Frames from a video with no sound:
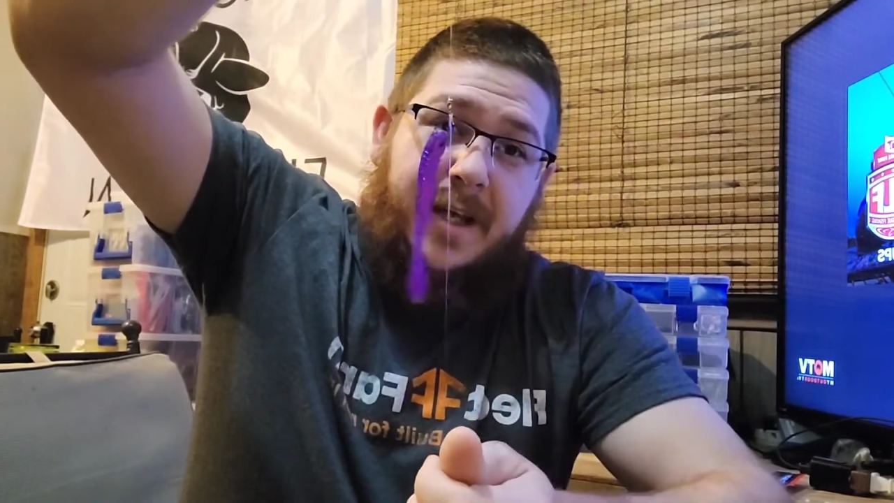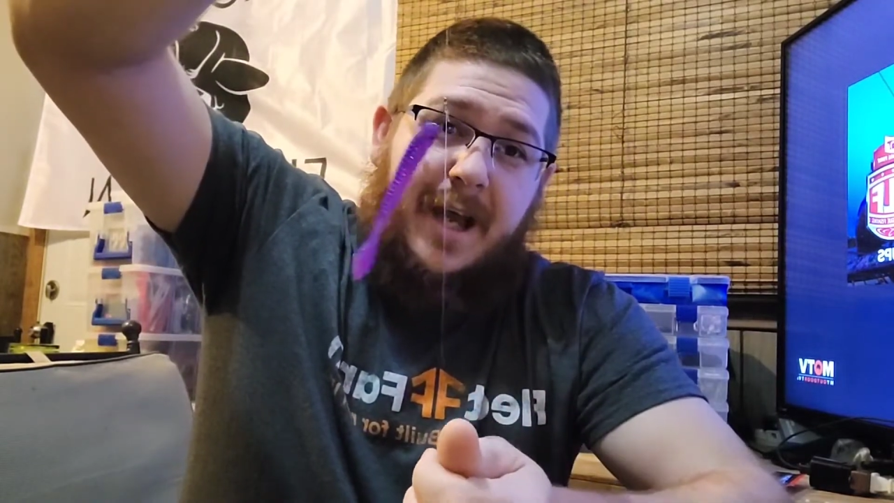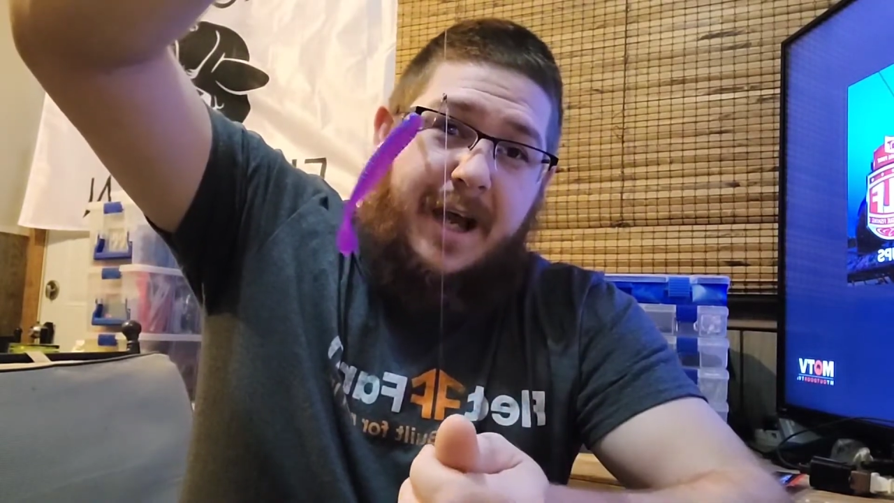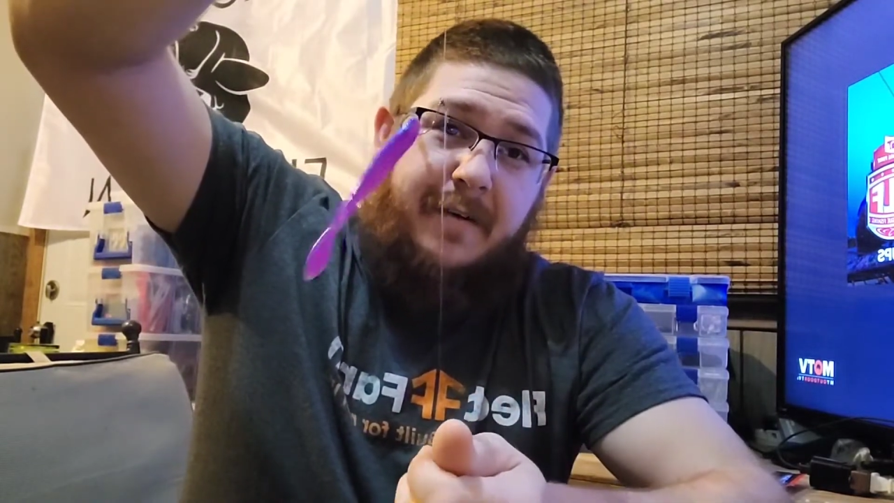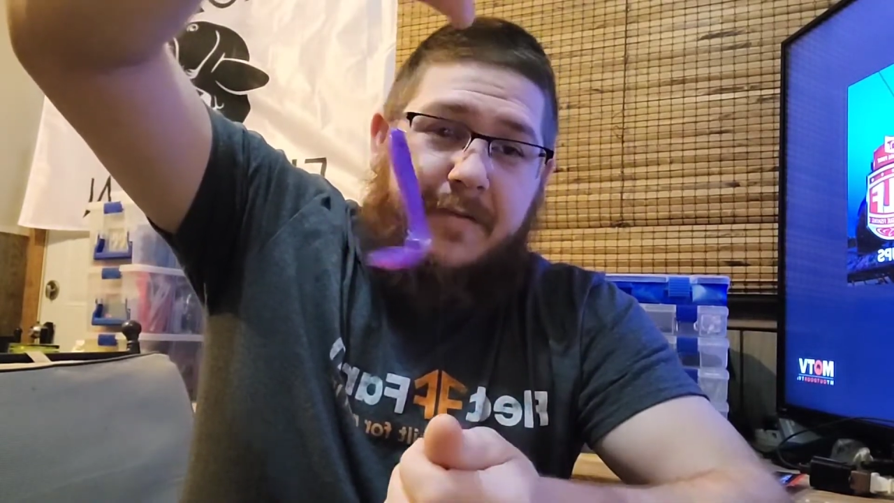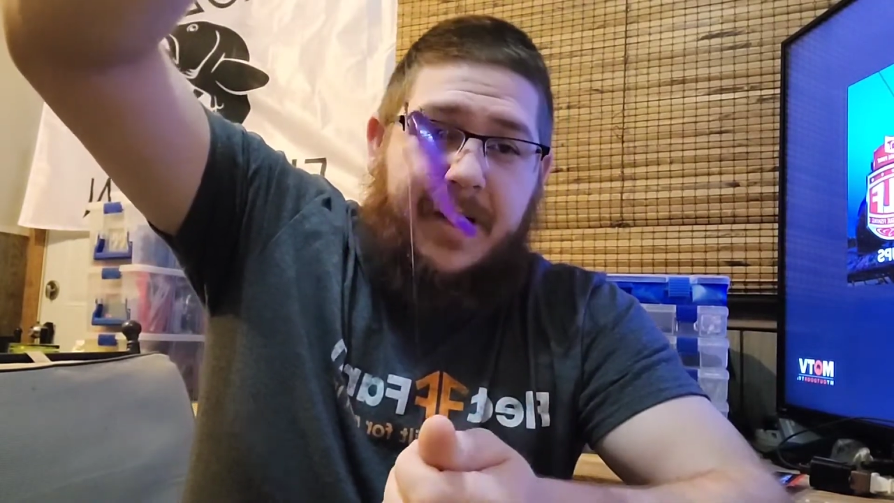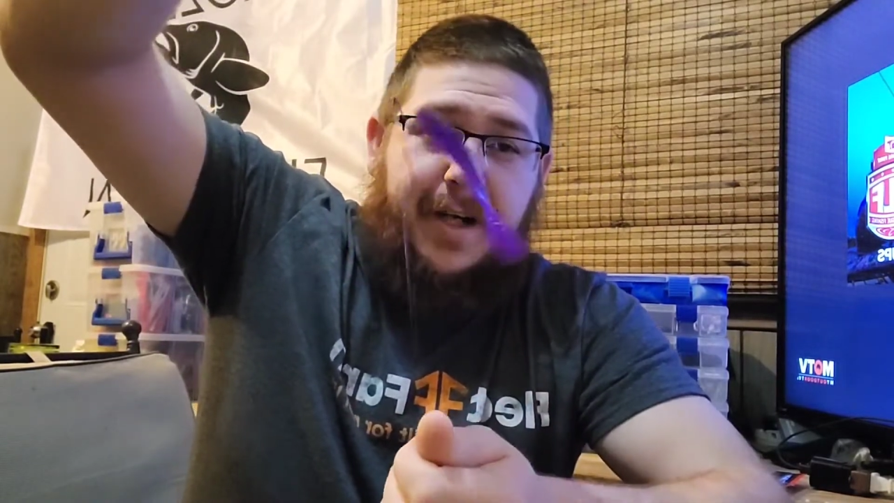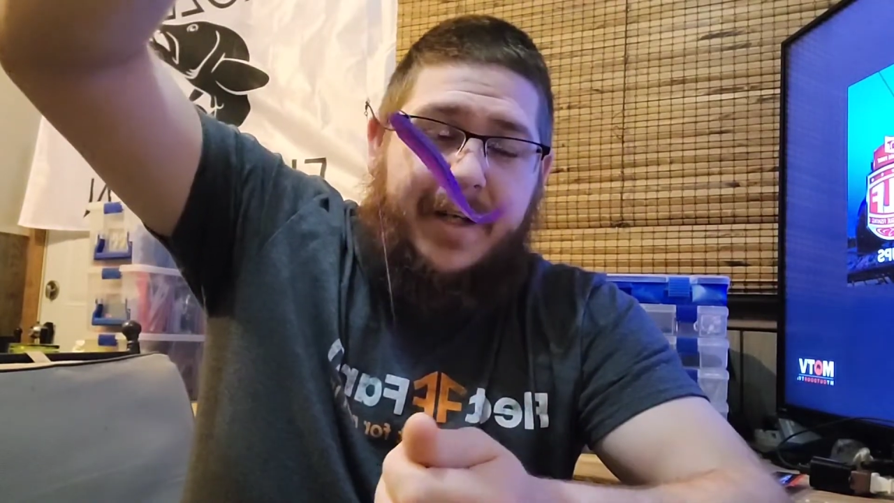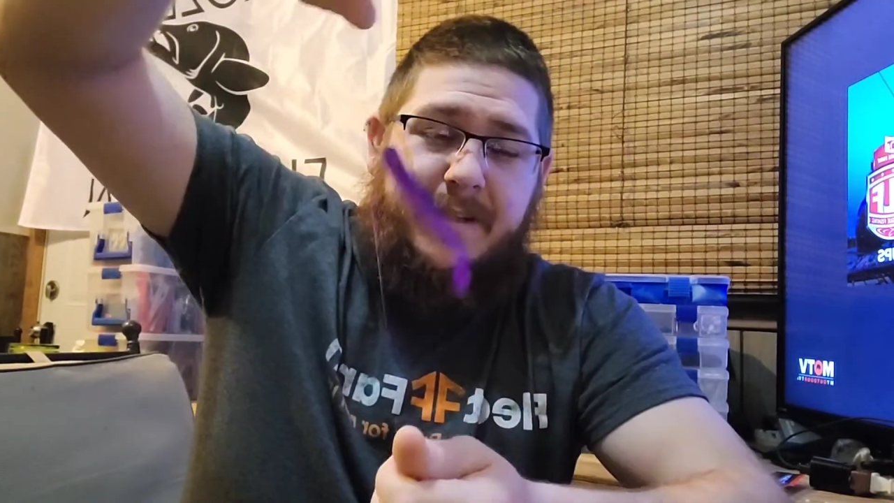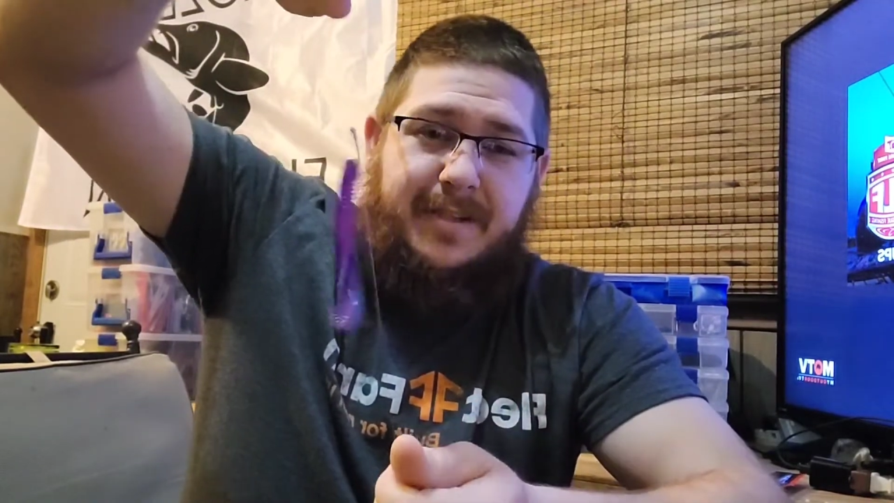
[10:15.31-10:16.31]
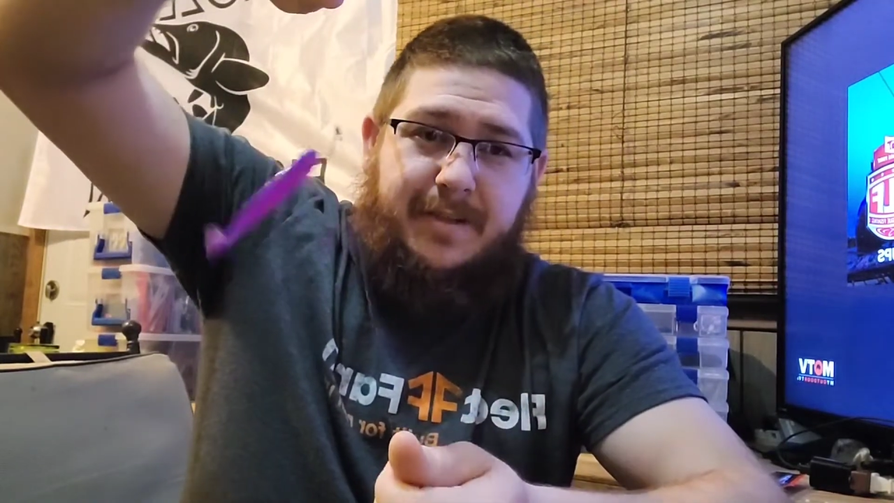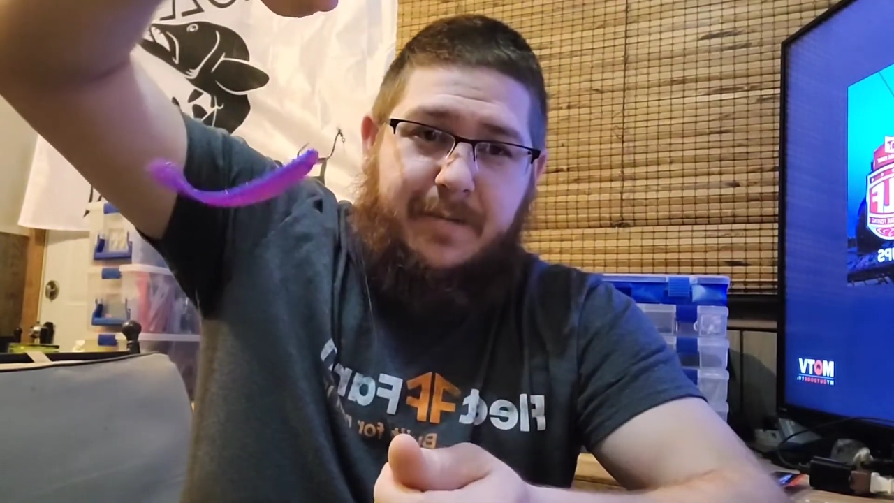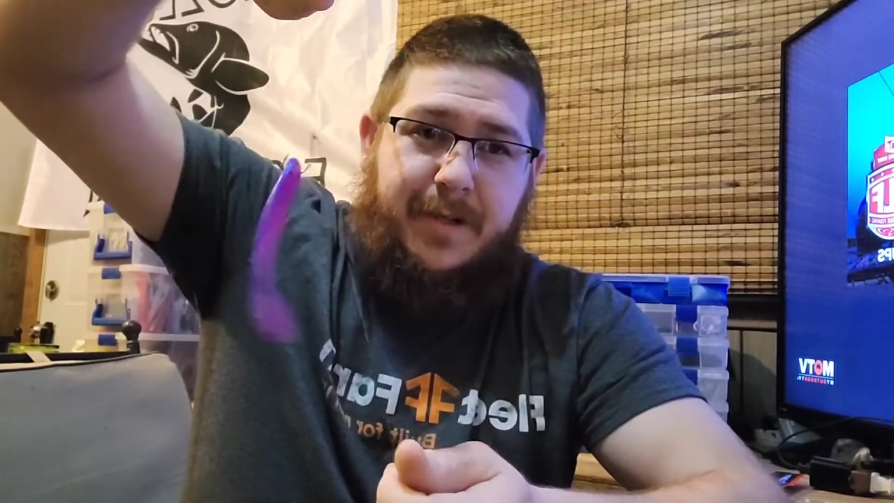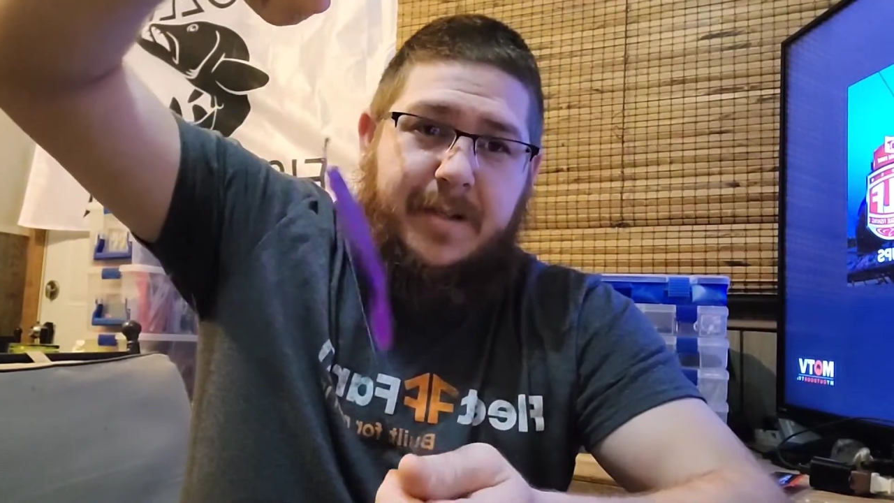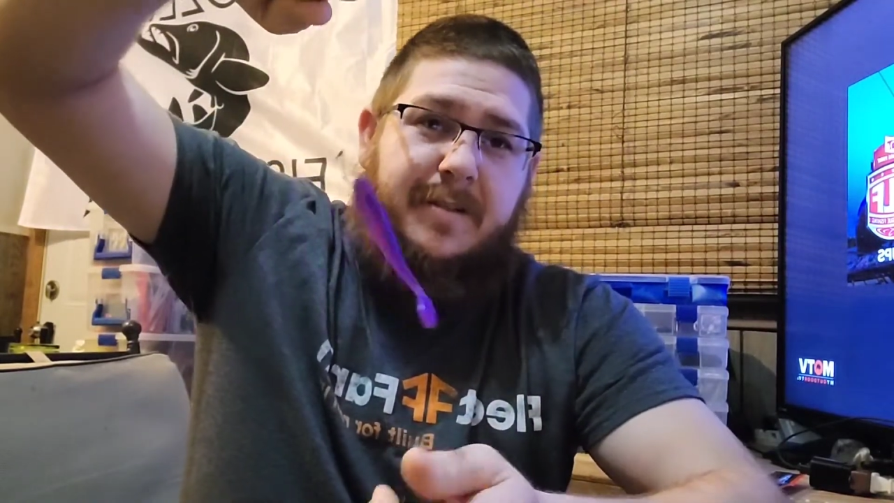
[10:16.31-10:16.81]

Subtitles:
how far it needs to be